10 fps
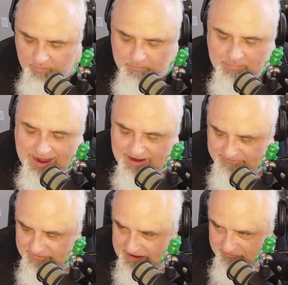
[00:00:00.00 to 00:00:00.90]
my
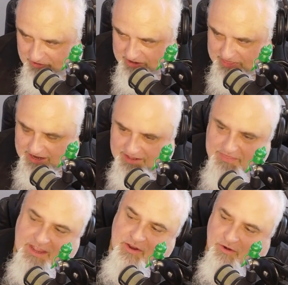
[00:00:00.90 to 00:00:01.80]
favorite thing
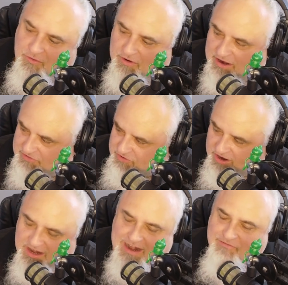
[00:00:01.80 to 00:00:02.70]
that your
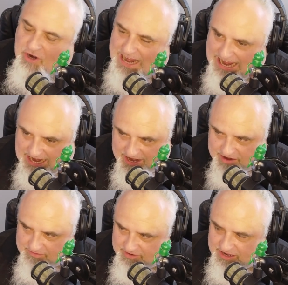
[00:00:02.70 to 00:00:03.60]
restaurant ever had
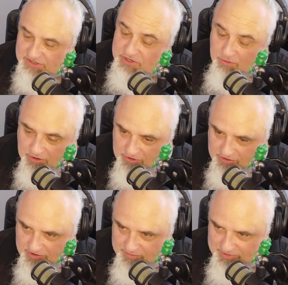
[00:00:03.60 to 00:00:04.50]
is no
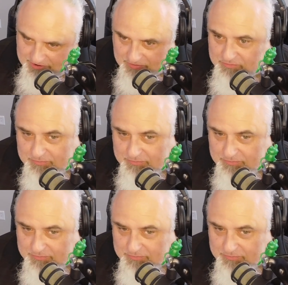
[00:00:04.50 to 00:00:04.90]
longer on the menu.